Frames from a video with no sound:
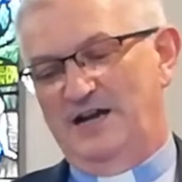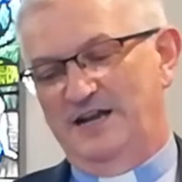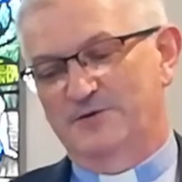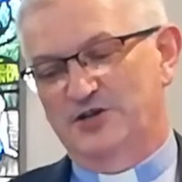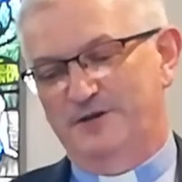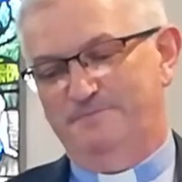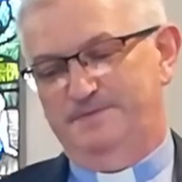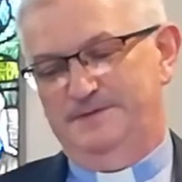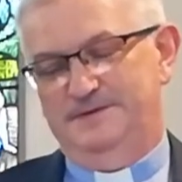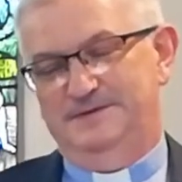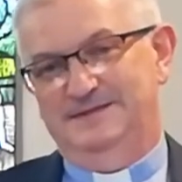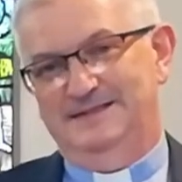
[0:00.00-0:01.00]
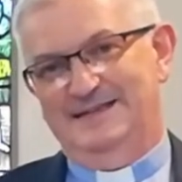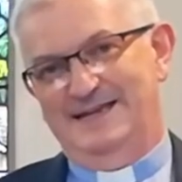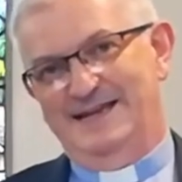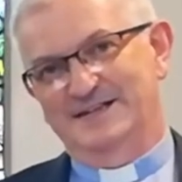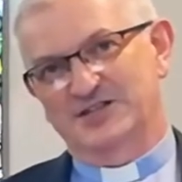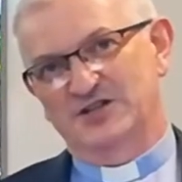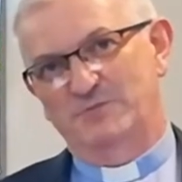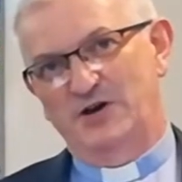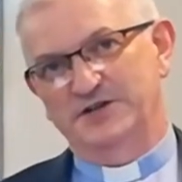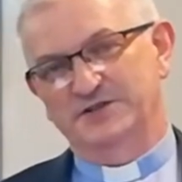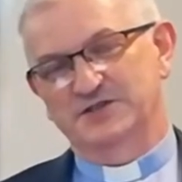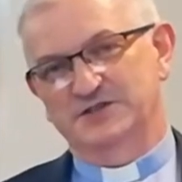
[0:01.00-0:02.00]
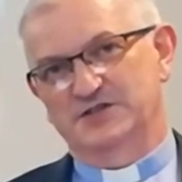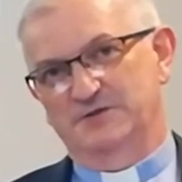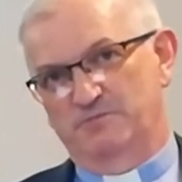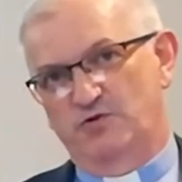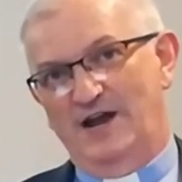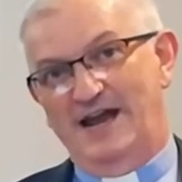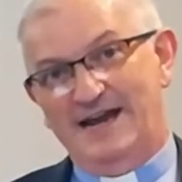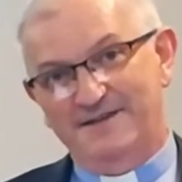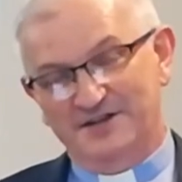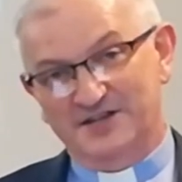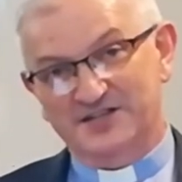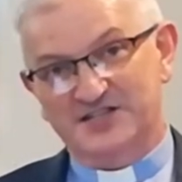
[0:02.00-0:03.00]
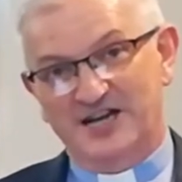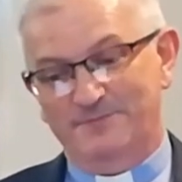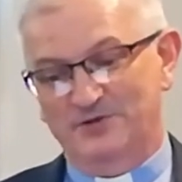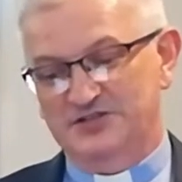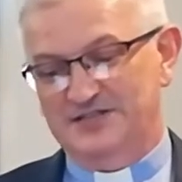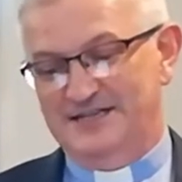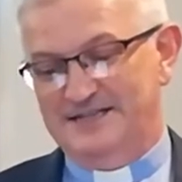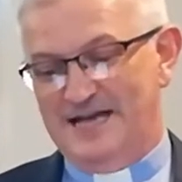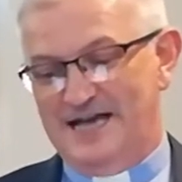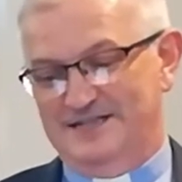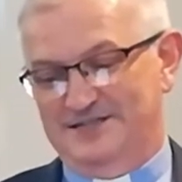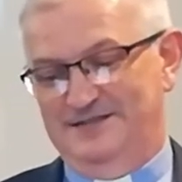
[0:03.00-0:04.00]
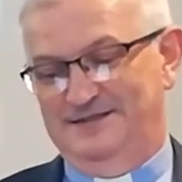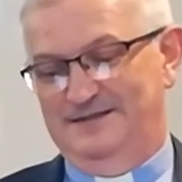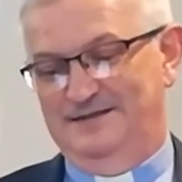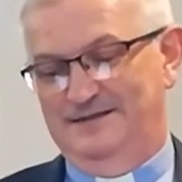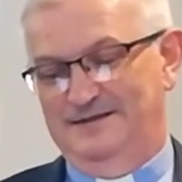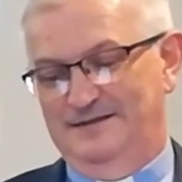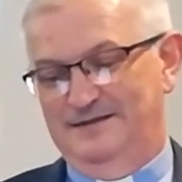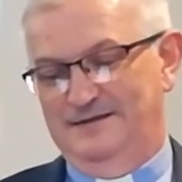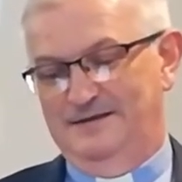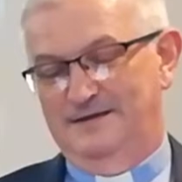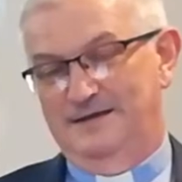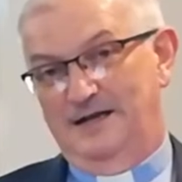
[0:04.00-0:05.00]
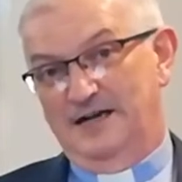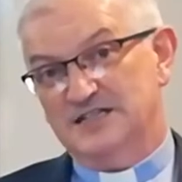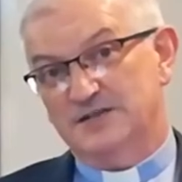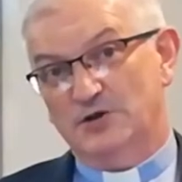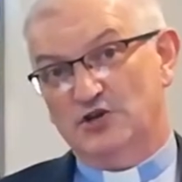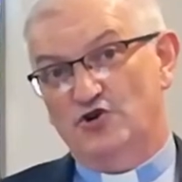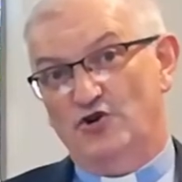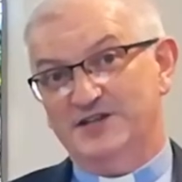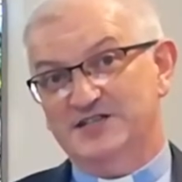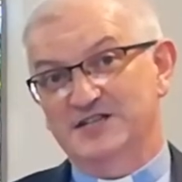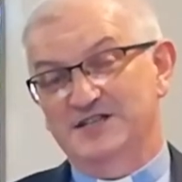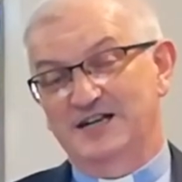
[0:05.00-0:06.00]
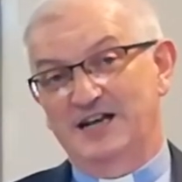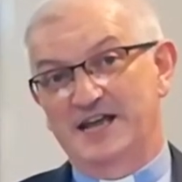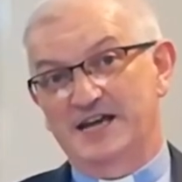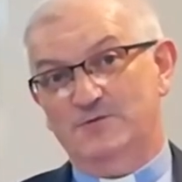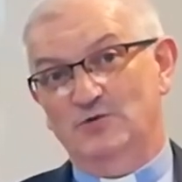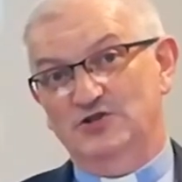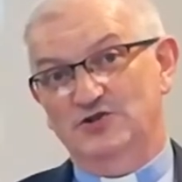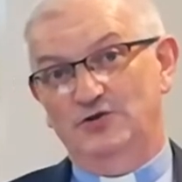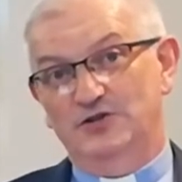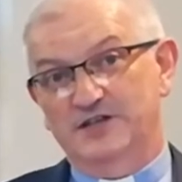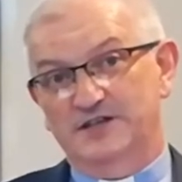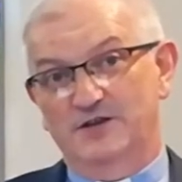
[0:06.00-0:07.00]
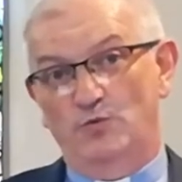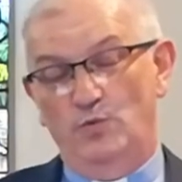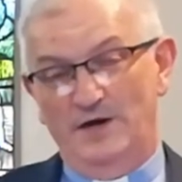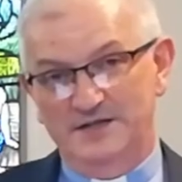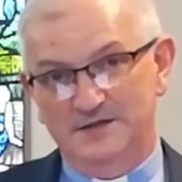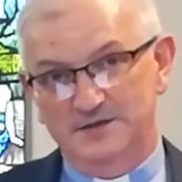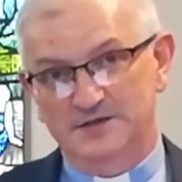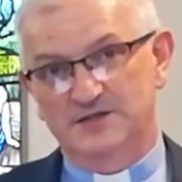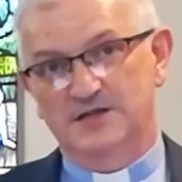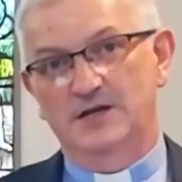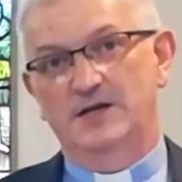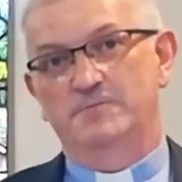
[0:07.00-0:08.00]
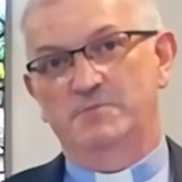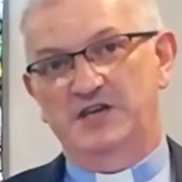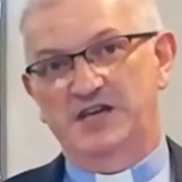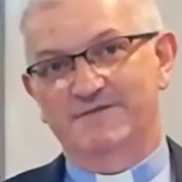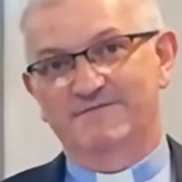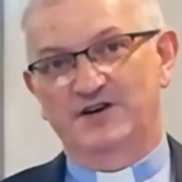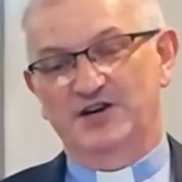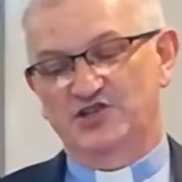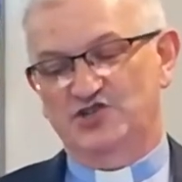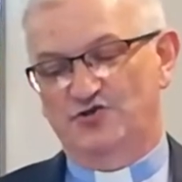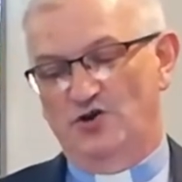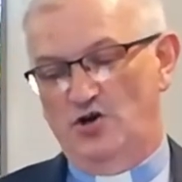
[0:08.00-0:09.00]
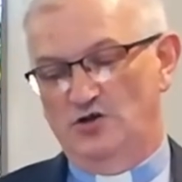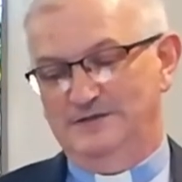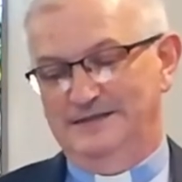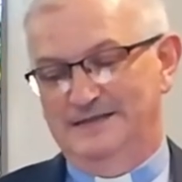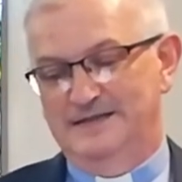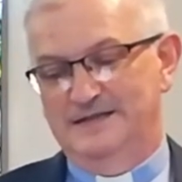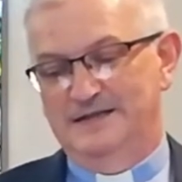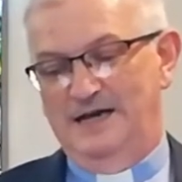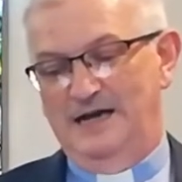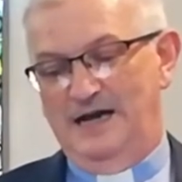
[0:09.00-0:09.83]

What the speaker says: And while he went up into the mountain to pray, the disciples did that. And as they were crossing the lake, we're told that the wind became very strong